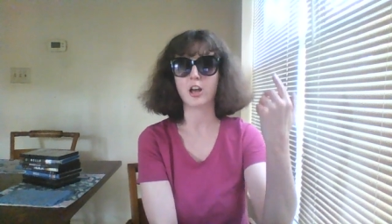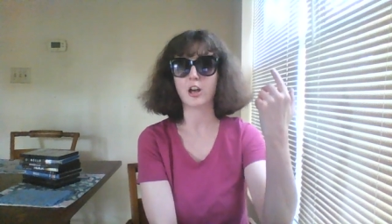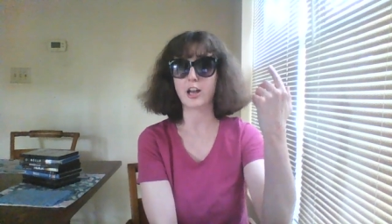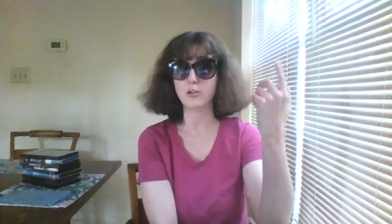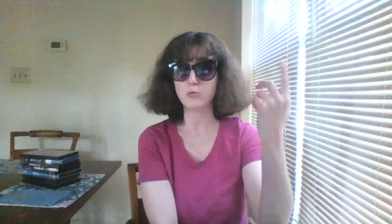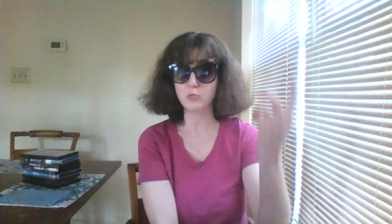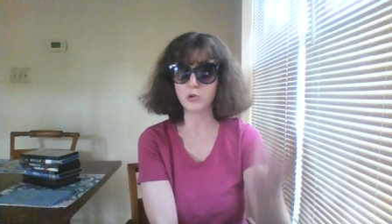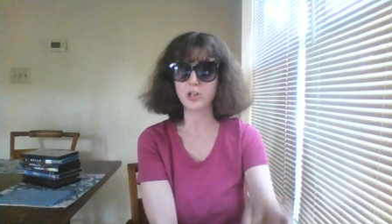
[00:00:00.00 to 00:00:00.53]

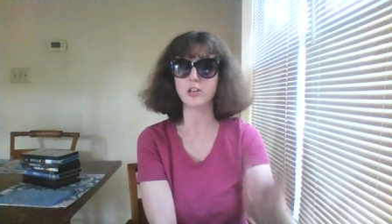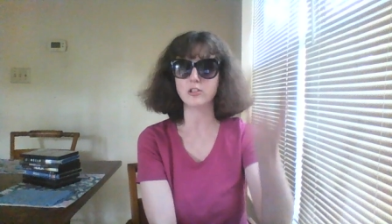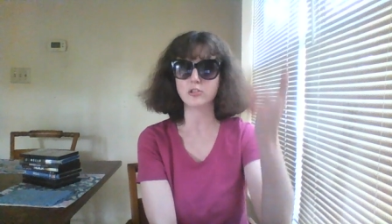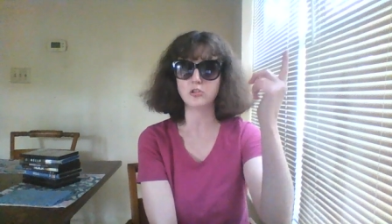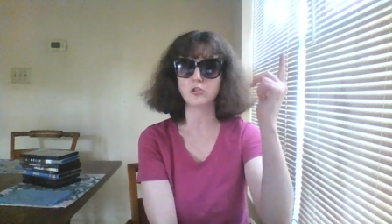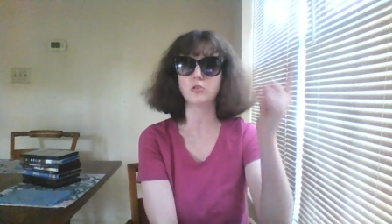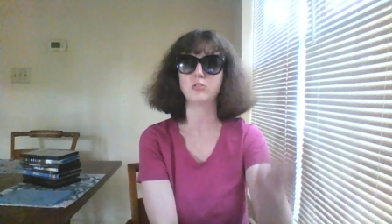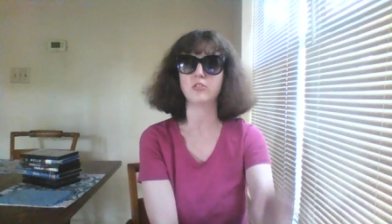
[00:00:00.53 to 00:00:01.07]
I will
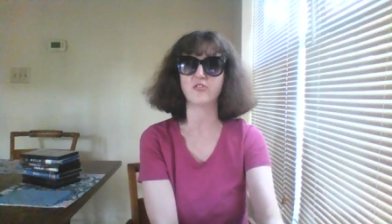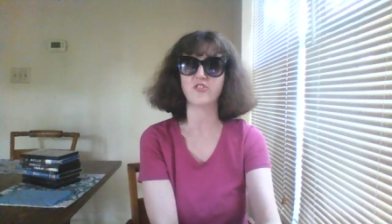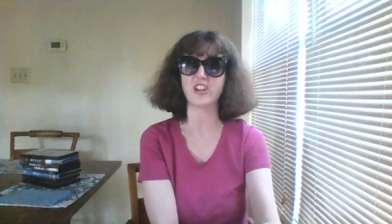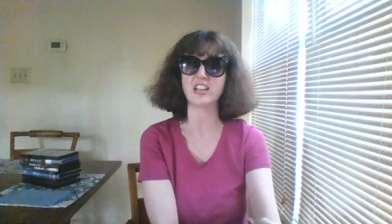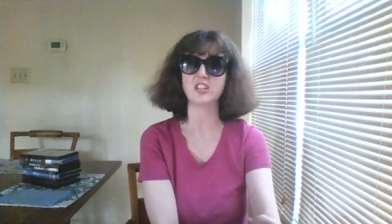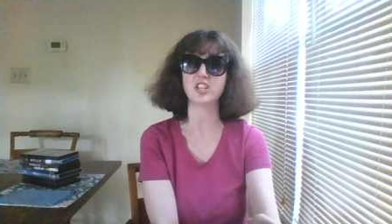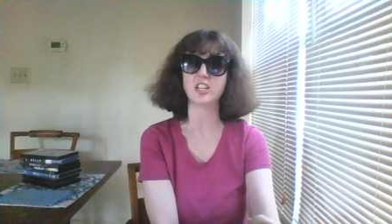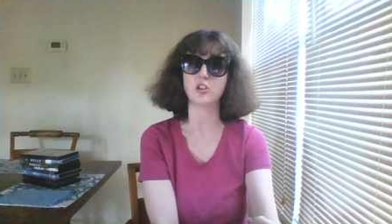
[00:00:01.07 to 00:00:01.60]
do Da
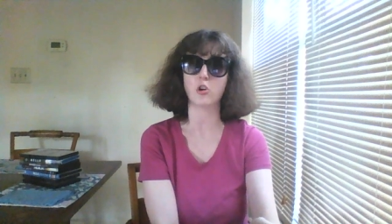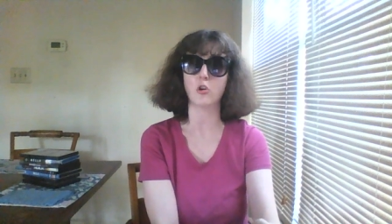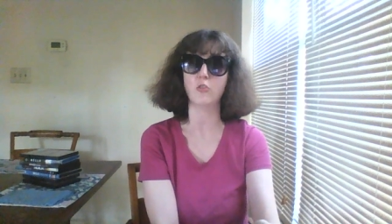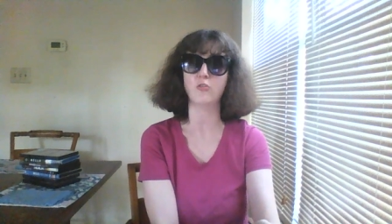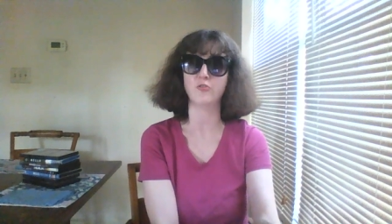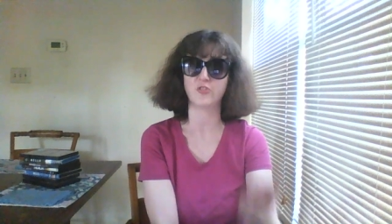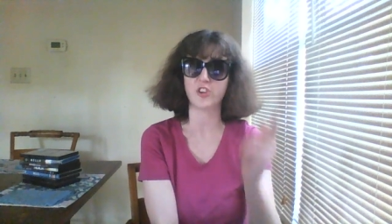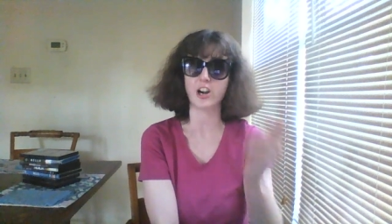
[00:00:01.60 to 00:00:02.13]
Vinci
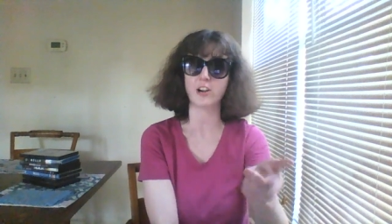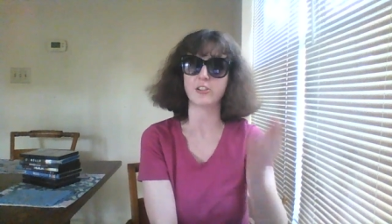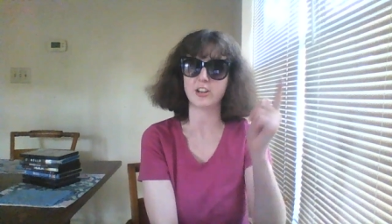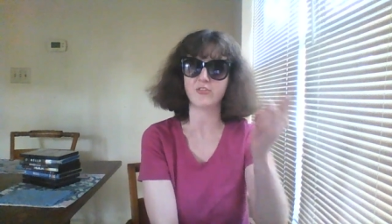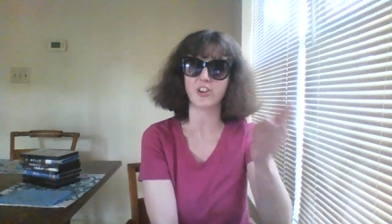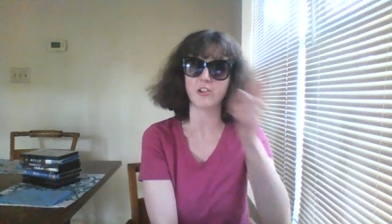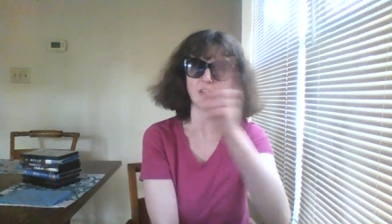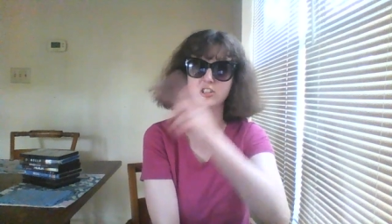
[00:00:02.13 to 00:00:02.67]
Code
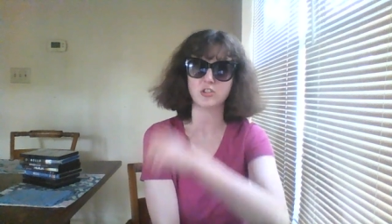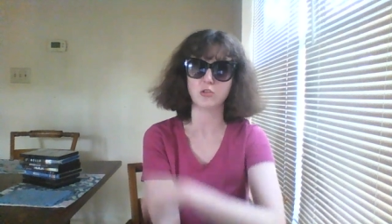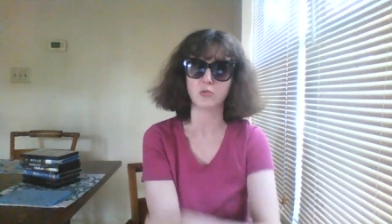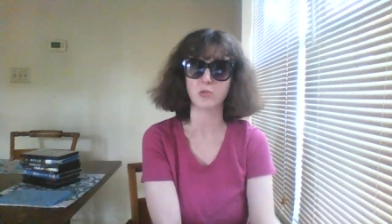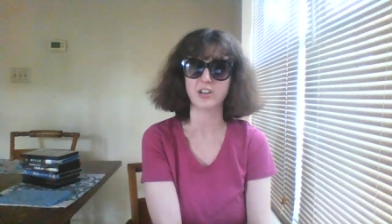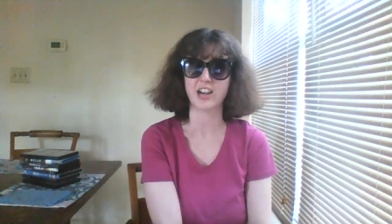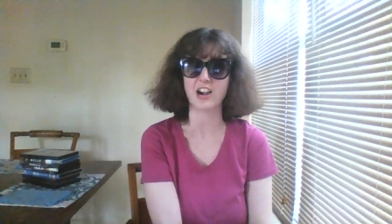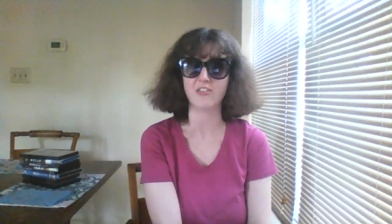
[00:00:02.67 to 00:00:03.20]
very, very soon
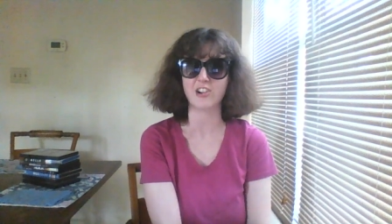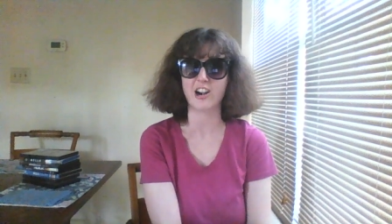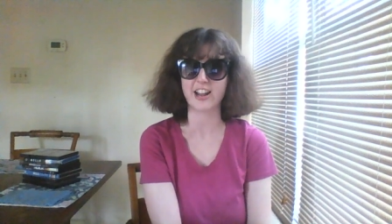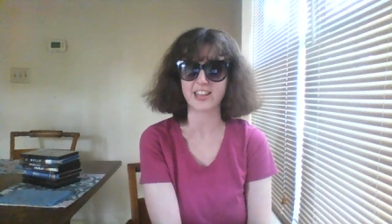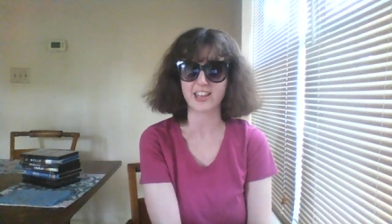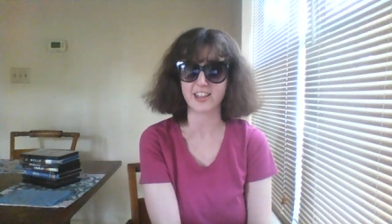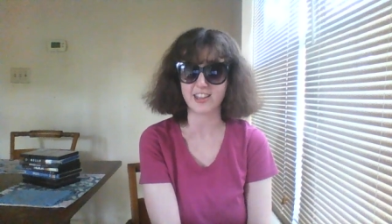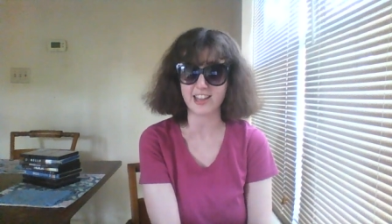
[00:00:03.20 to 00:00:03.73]
whenever I
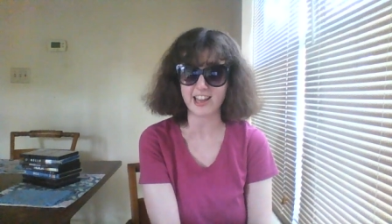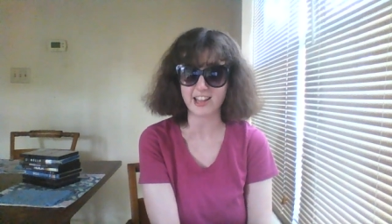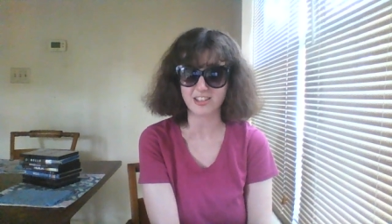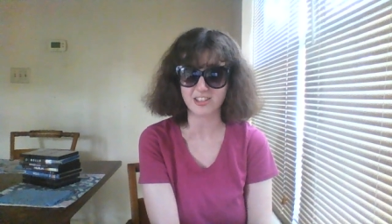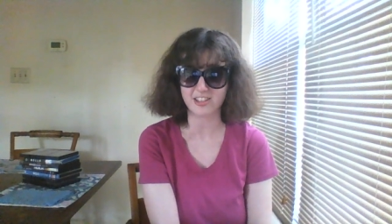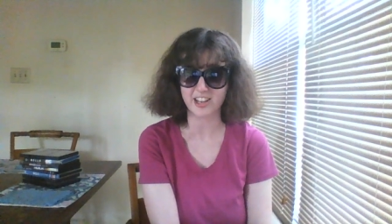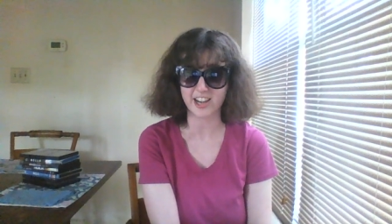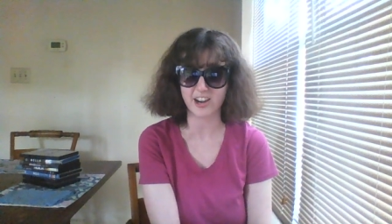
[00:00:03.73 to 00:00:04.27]
can get
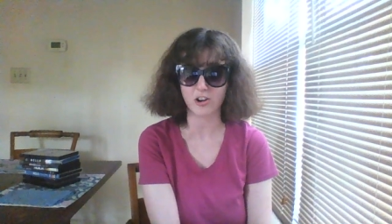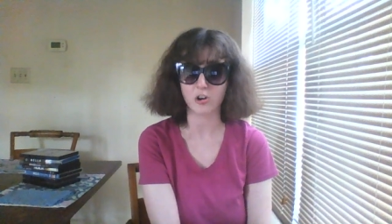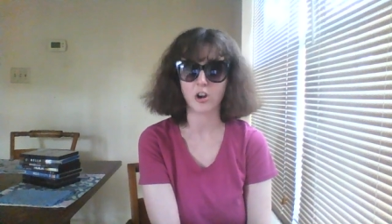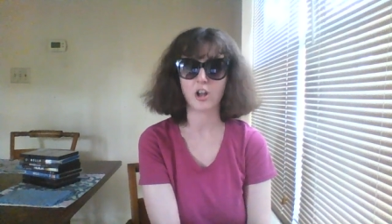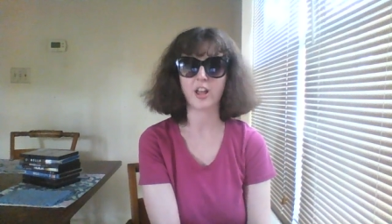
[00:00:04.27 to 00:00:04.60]
there.